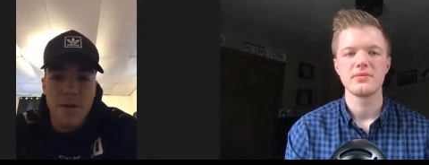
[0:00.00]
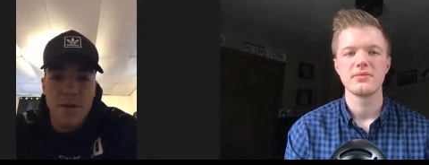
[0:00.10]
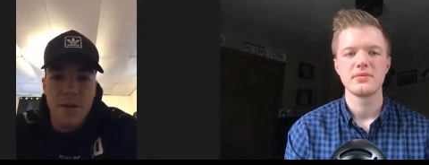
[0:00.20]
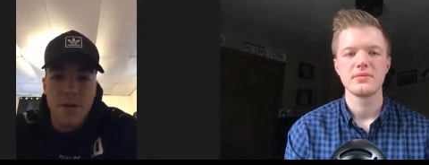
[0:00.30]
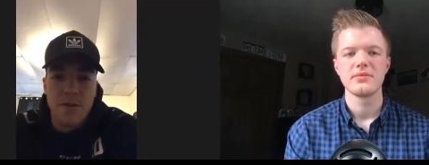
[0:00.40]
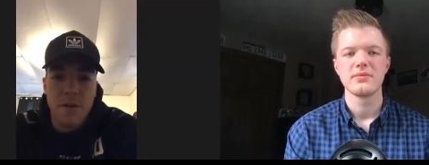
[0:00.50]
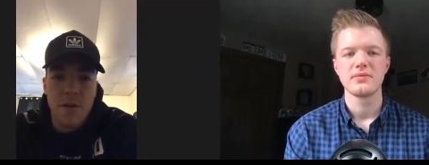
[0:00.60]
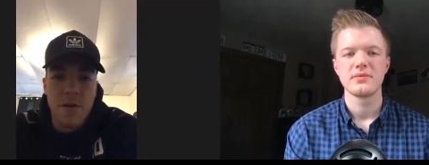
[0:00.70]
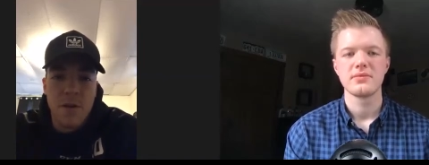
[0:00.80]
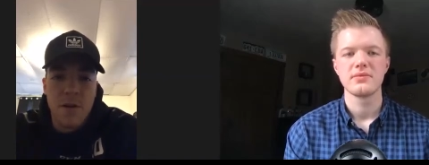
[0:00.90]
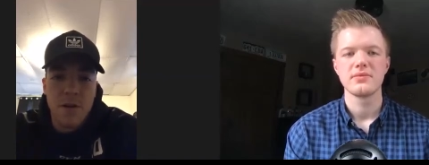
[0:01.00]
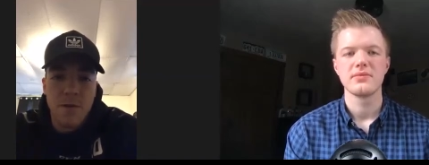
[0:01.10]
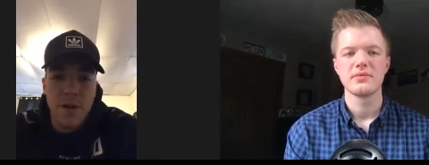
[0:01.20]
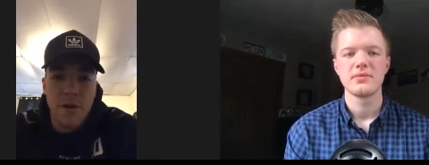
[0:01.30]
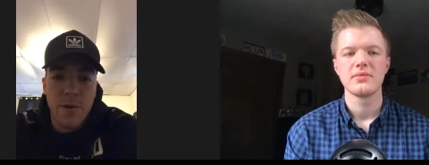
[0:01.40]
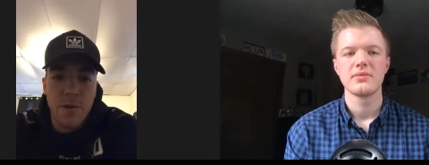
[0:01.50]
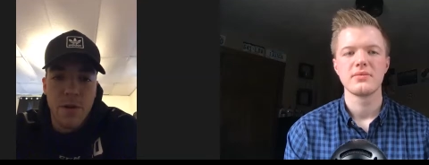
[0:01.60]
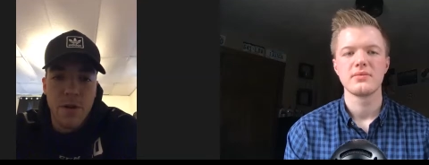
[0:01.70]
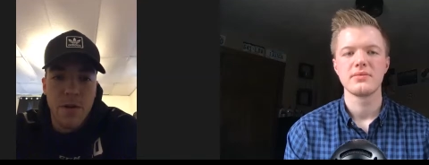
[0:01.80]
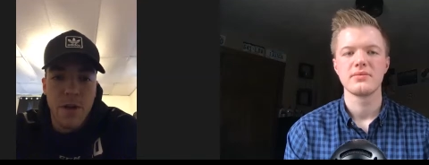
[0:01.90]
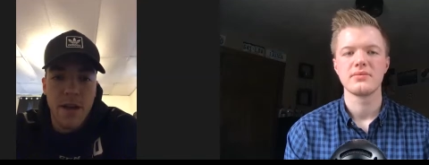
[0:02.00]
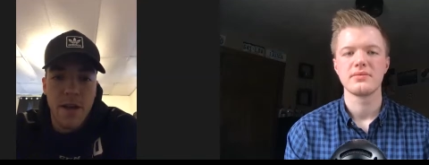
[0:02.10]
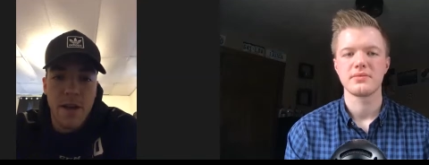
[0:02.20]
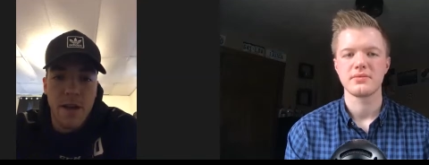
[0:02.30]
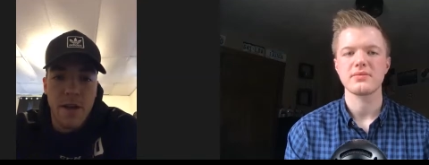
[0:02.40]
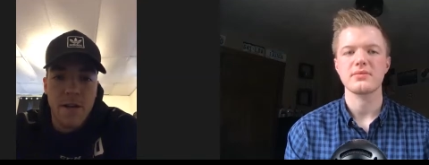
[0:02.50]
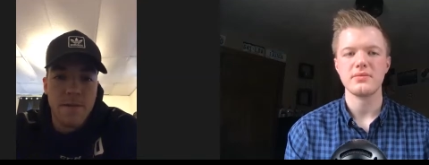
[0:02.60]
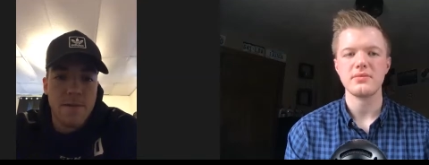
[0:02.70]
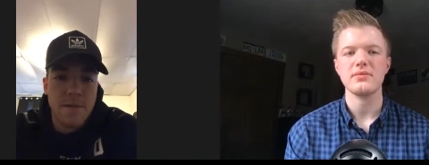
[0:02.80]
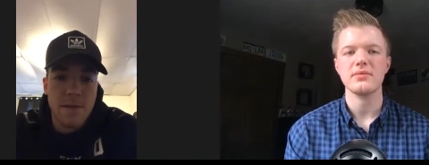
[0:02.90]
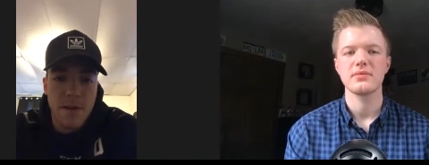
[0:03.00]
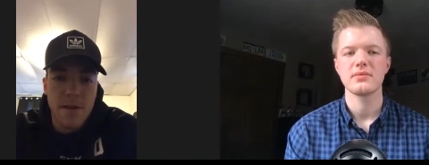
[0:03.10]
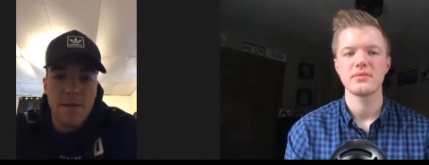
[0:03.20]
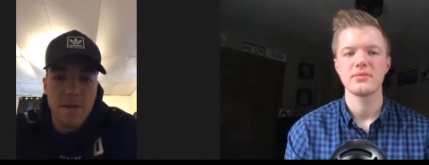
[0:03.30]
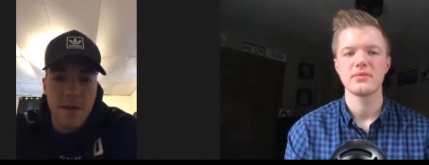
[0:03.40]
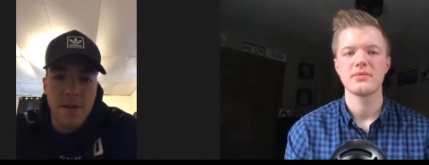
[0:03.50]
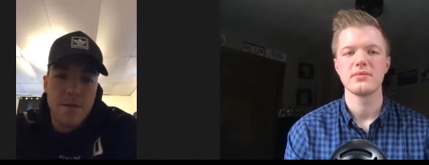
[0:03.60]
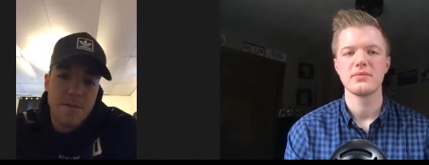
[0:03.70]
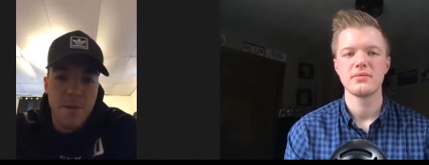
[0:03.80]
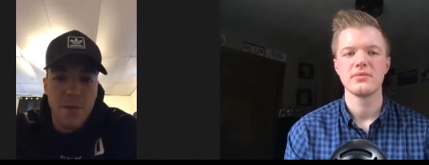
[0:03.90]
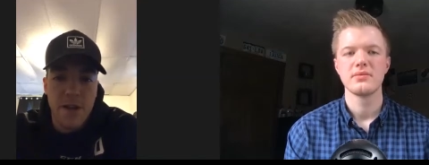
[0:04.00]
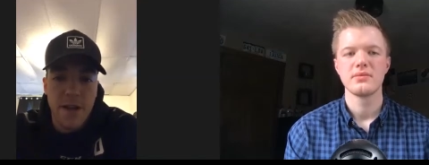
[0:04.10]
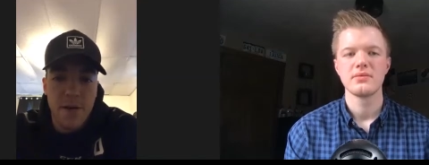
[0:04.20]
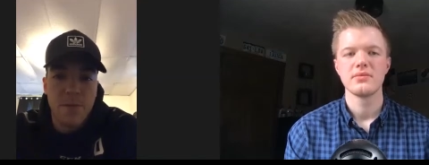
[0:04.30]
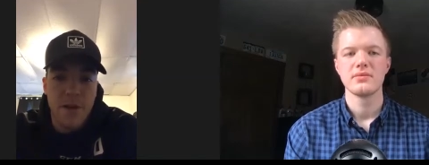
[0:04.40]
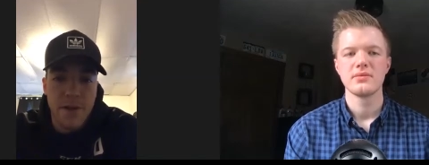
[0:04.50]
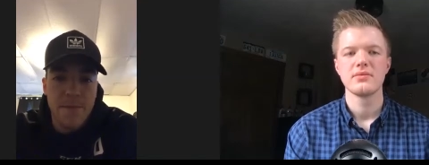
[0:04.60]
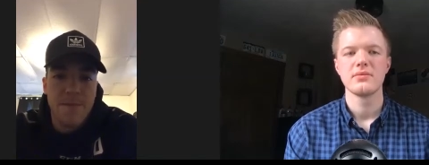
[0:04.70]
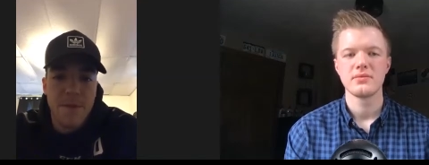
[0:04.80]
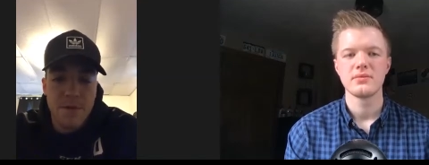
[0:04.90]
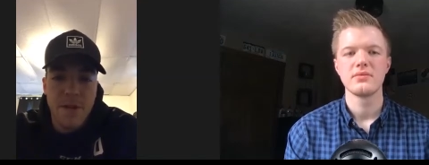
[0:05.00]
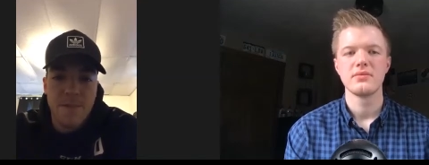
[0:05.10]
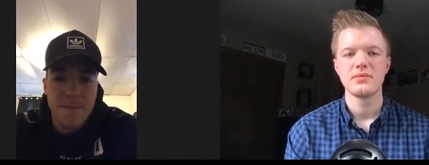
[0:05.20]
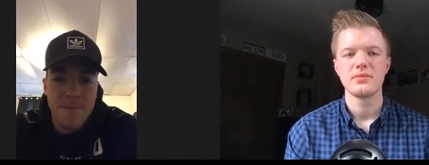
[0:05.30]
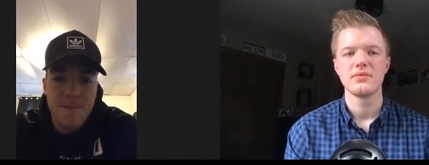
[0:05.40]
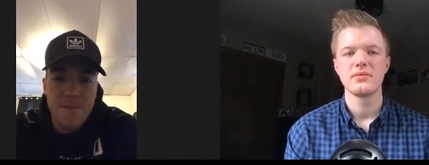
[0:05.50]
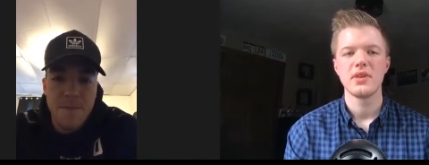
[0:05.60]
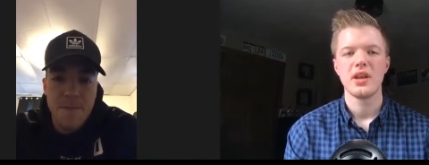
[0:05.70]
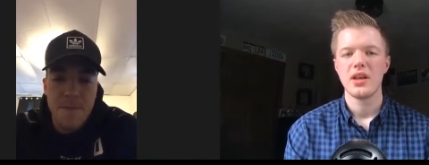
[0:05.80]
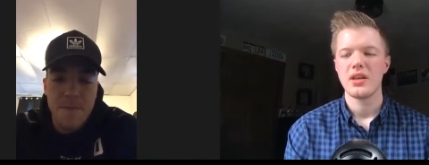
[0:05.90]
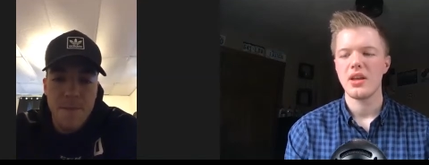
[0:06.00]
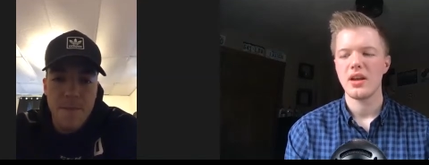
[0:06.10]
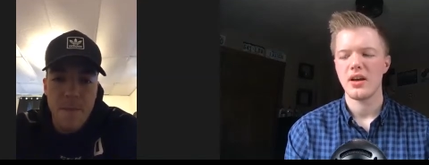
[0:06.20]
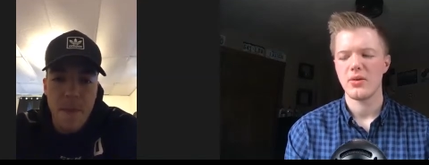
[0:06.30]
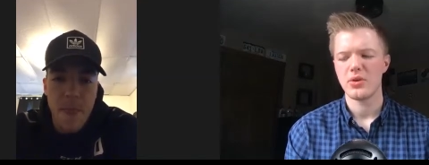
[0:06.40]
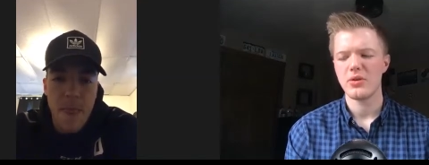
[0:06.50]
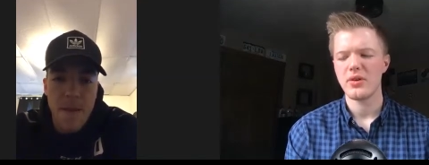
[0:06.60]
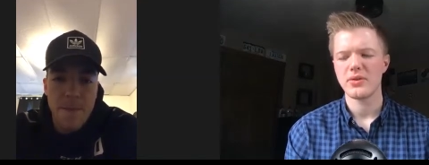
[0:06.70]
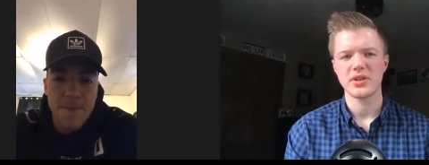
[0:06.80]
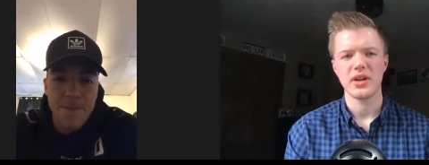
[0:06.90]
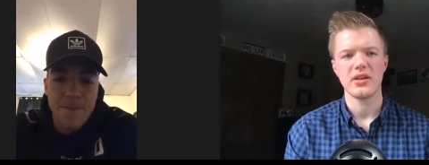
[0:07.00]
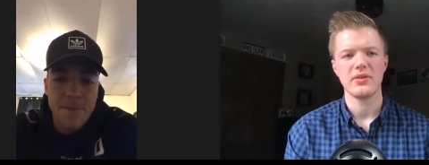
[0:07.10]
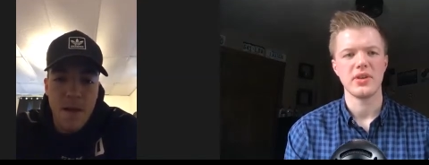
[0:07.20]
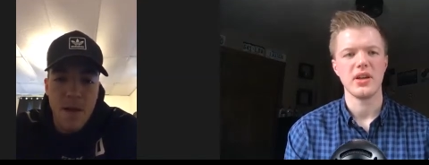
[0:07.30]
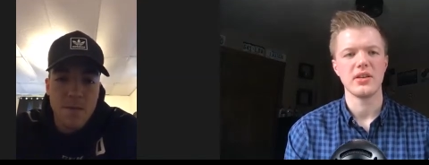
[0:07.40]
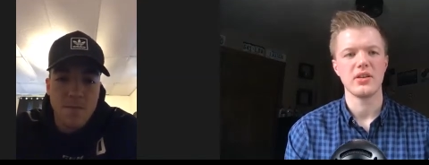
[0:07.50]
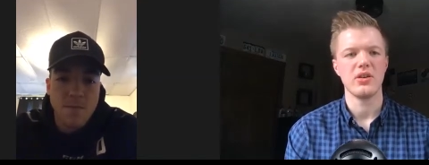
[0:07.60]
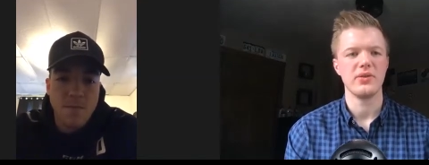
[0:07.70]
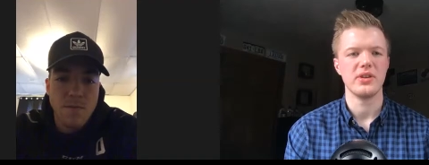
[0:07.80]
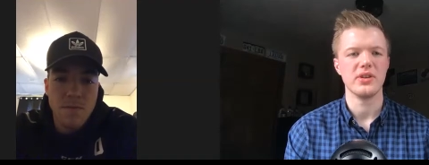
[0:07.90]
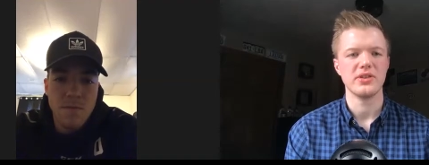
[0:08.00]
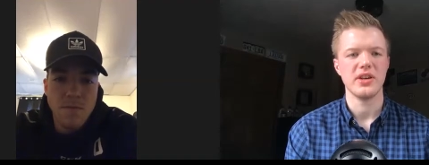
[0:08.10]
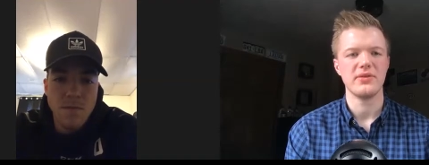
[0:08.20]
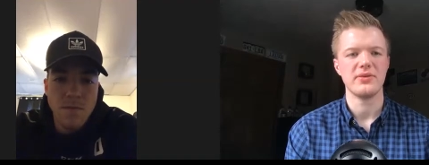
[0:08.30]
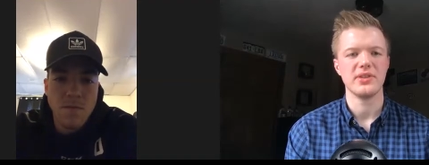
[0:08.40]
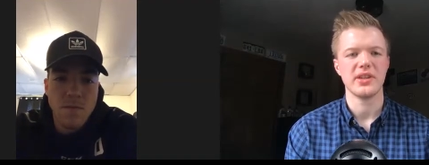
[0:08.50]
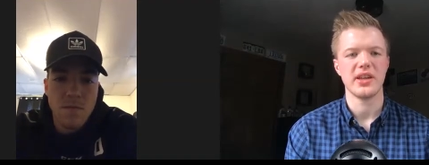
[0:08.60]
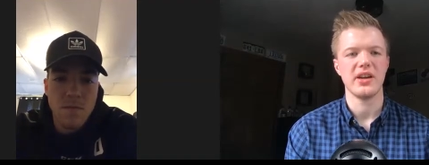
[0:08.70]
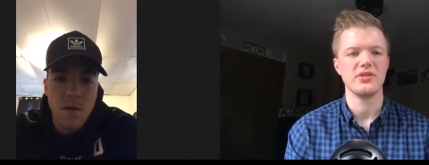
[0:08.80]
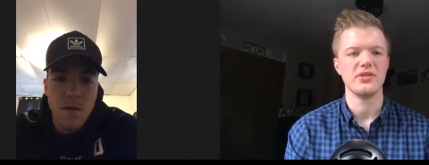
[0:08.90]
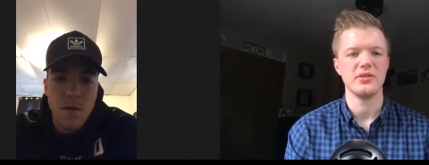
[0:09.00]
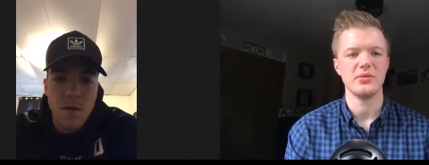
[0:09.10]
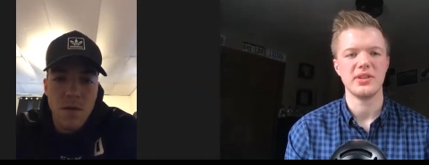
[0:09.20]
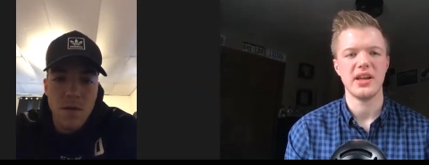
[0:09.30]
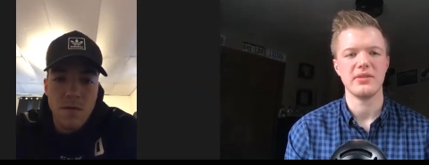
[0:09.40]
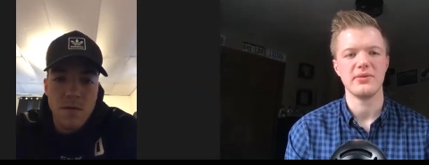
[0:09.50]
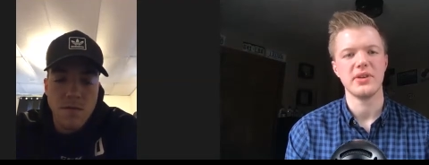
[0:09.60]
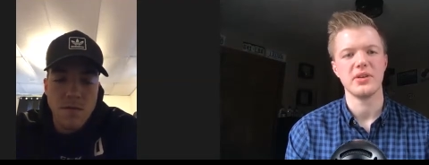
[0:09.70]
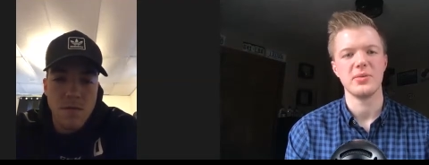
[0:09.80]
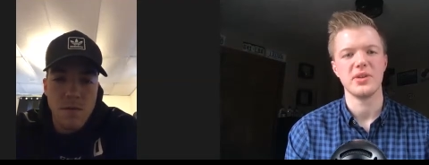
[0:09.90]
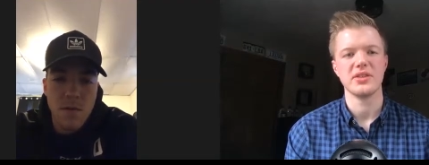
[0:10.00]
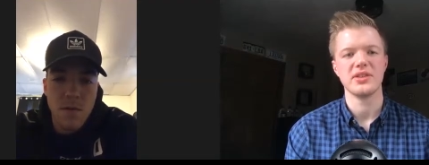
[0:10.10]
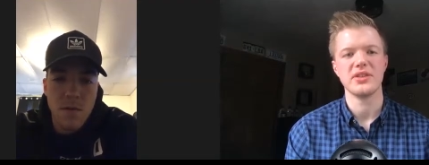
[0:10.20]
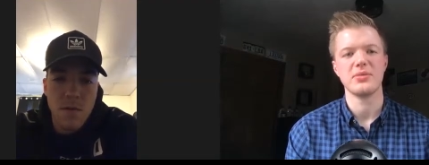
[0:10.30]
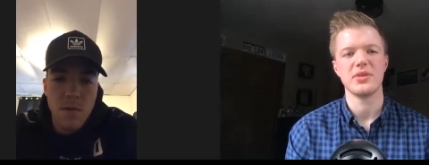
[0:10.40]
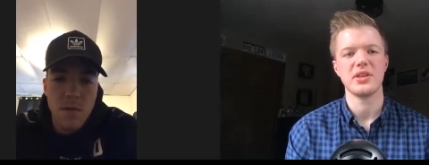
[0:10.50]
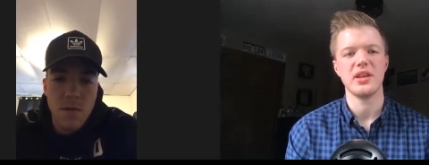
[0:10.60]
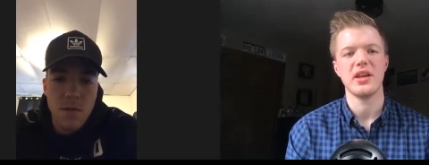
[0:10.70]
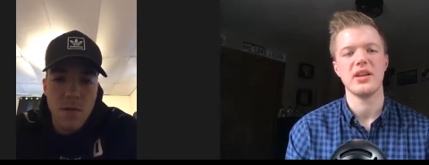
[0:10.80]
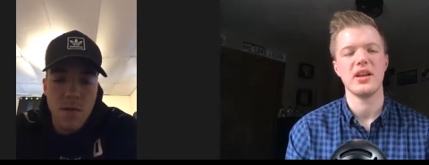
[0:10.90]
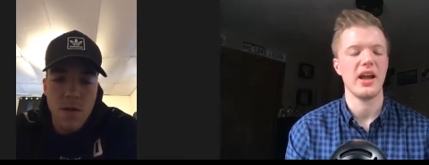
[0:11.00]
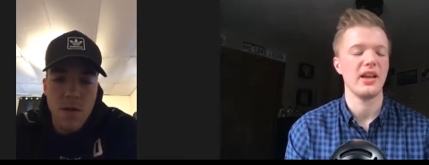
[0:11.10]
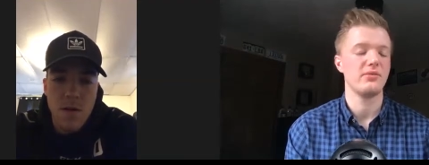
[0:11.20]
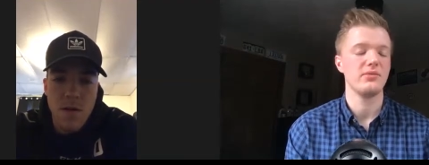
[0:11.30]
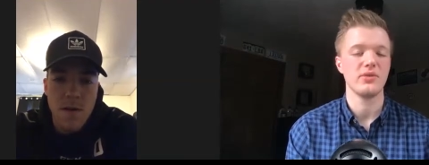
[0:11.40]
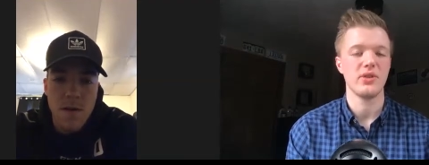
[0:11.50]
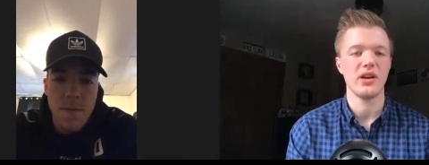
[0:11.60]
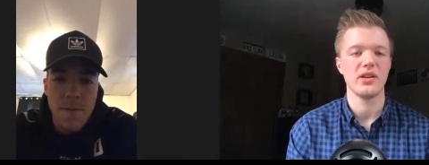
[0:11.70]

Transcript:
Speaker 1: it this year so we knew we weren't alone in it and it you know it played out but it was good
Speaker 2: yeah, and how, were you ever scared of getting COVID yourself? And like, how'd you deal with that fear? Because that's something that I thought